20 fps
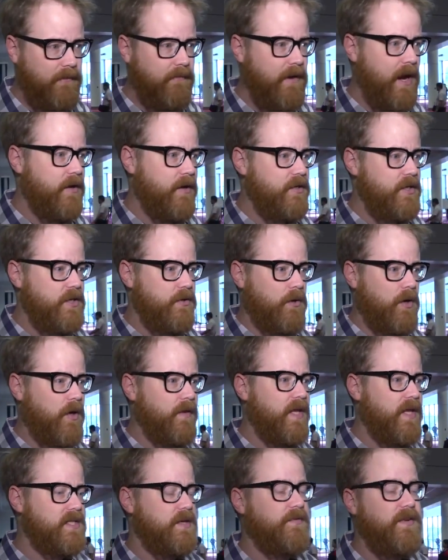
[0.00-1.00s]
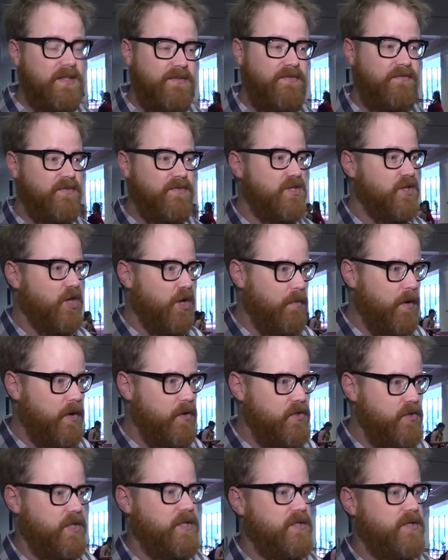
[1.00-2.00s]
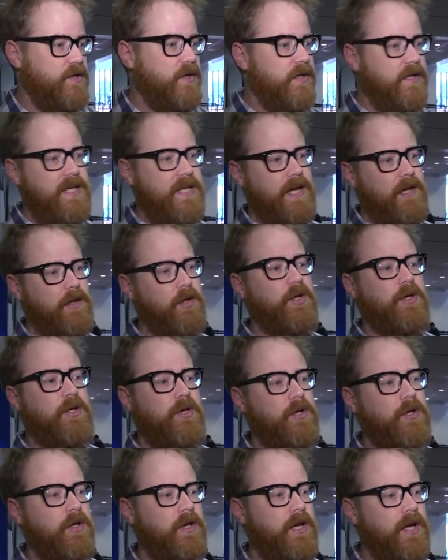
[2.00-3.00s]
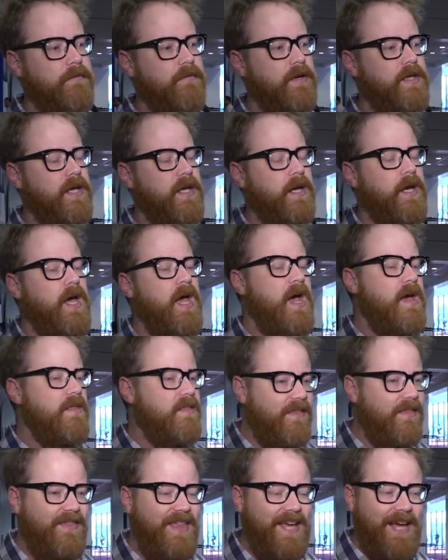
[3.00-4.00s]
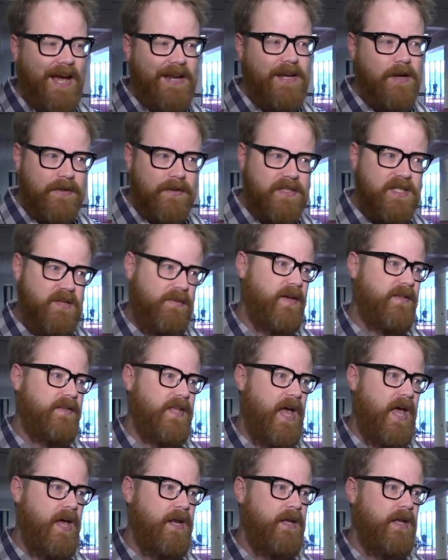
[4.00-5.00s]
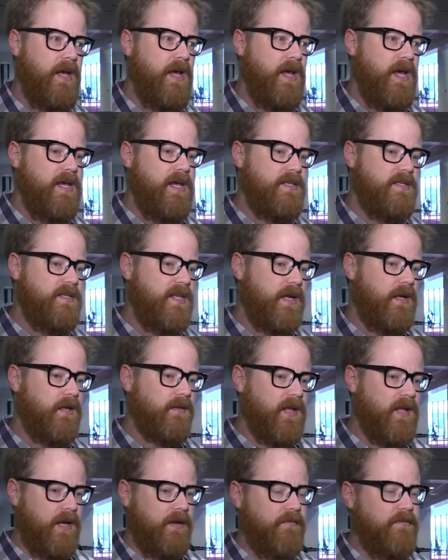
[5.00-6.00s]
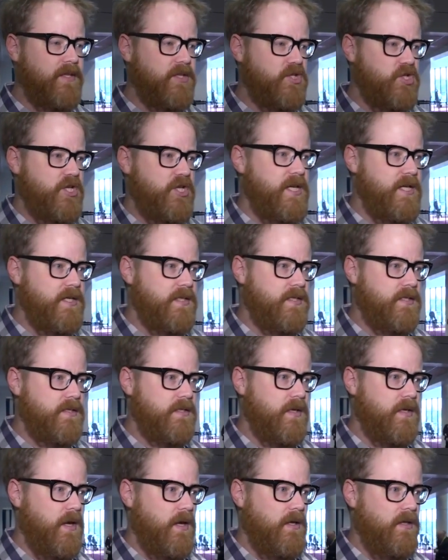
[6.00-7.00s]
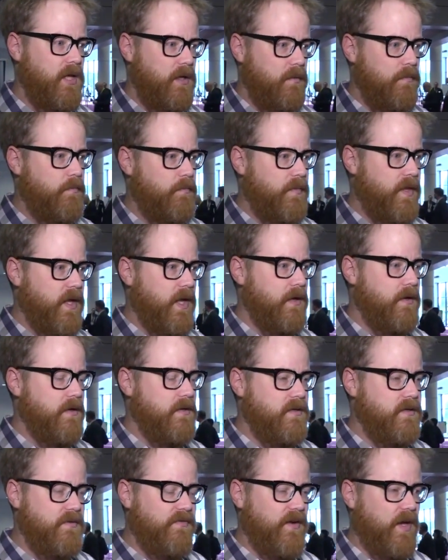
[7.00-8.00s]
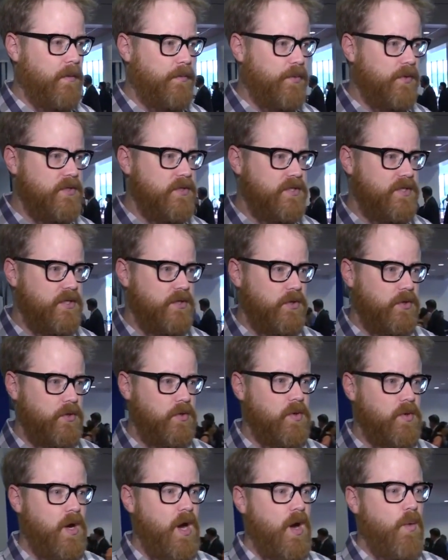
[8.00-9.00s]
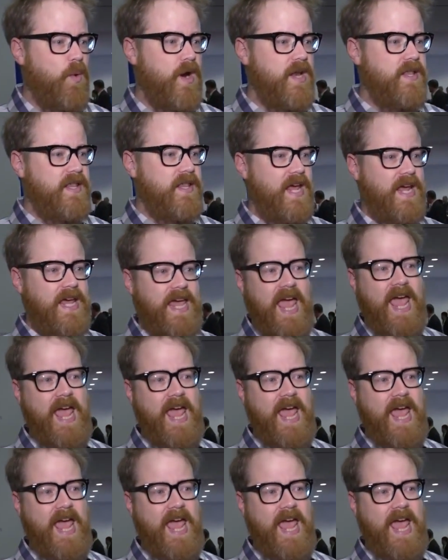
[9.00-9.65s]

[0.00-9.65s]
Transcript: around you and all that stuff, and it's slow motion, so you can take a good look at everything. The thing I noticed about that is that a lot of the cheats that developers do when they